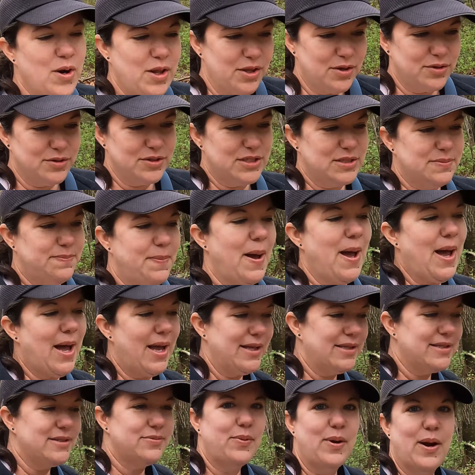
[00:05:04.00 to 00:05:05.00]
of those
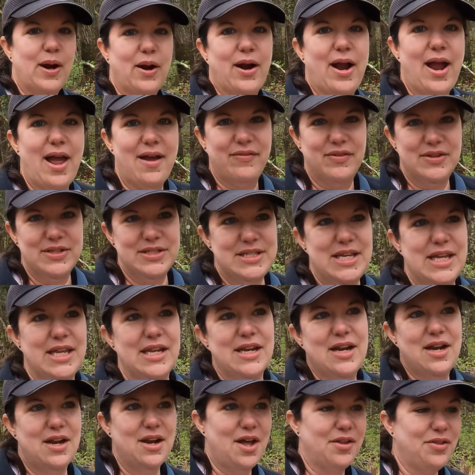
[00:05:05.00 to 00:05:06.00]
spots where I haven't
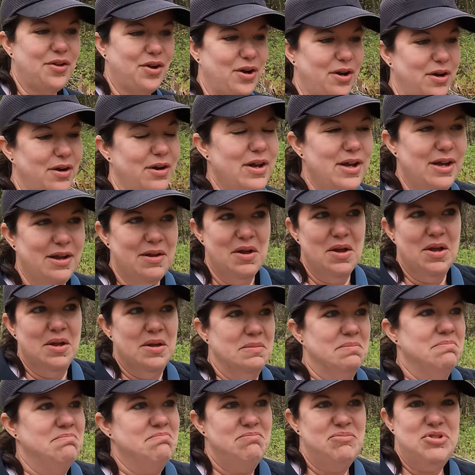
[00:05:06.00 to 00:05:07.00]
seen another
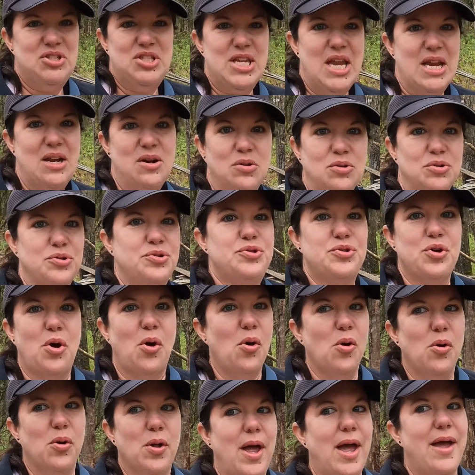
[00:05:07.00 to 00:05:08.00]
single
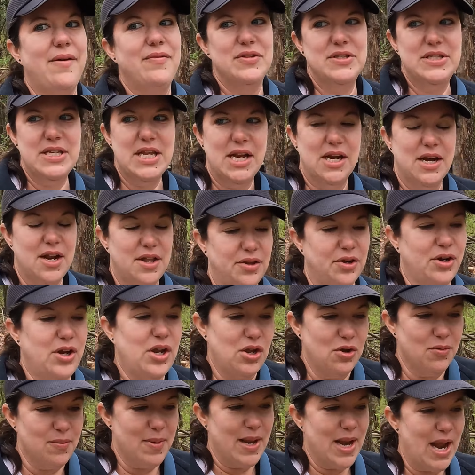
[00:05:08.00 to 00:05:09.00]
soul, haven't seen another
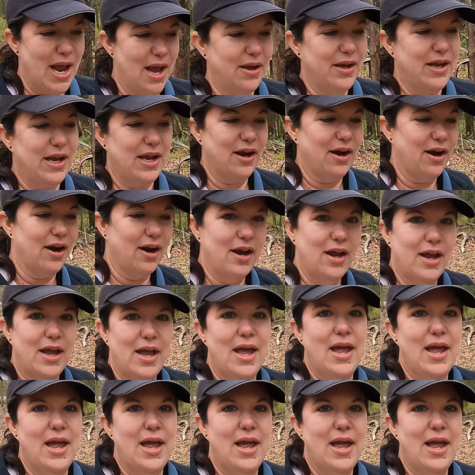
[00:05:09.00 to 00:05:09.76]
human out here.